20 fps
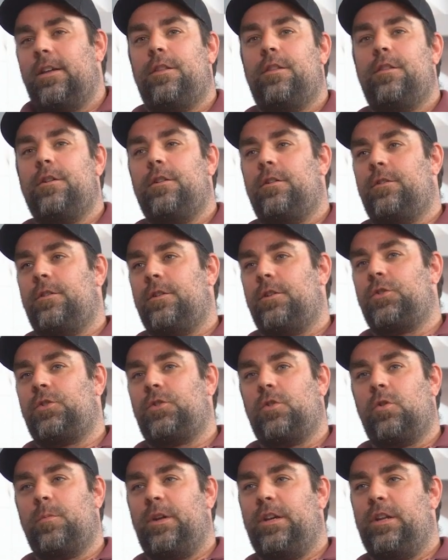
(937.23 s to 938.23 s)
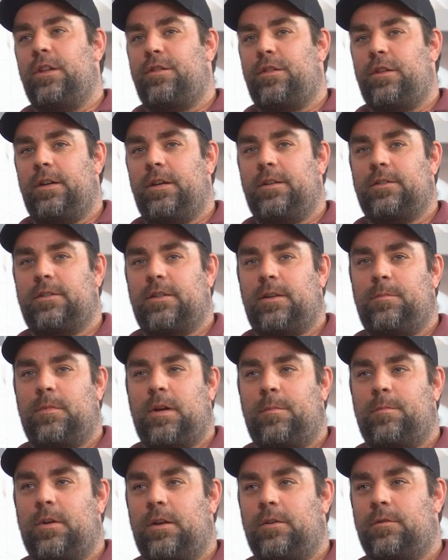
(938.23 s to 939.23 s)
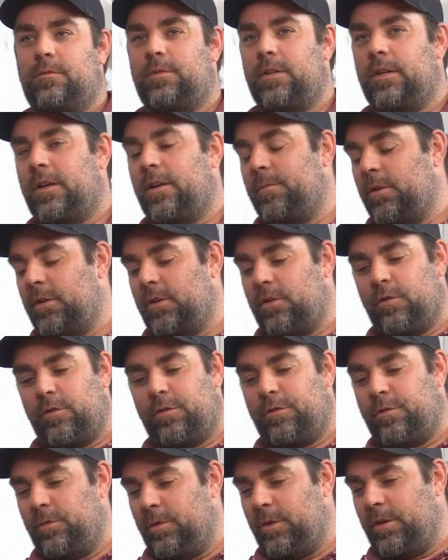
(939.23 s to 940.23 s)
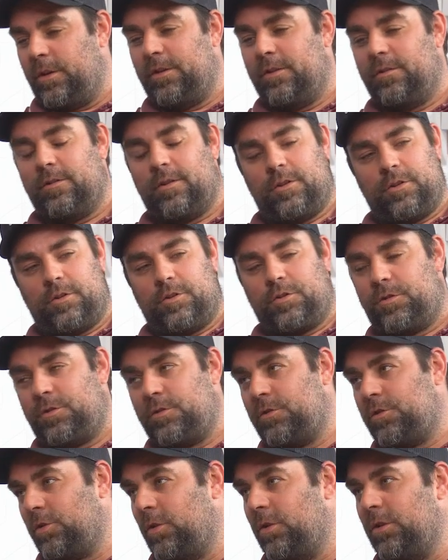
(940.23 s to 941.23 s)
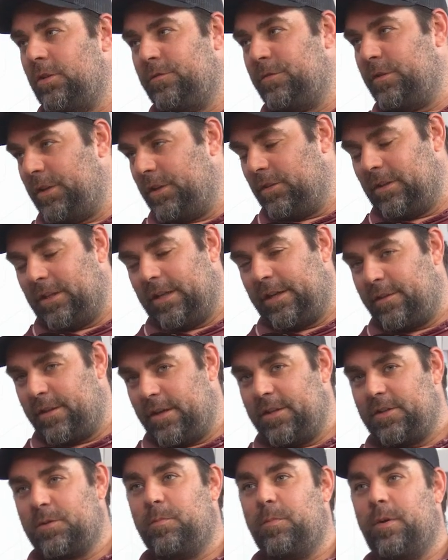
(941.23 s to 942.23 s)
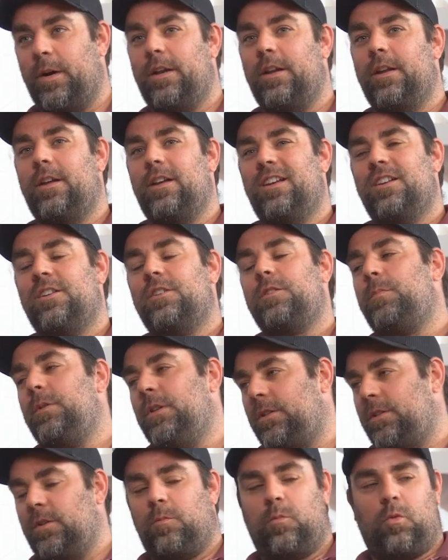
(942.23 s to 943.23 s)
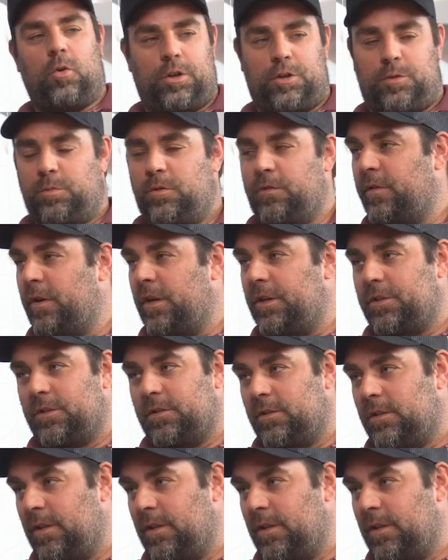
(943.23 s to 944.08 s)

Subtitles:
There's so many things. I don't think I'm going to go through it on a short little video like this, but speak to your mortgage professional.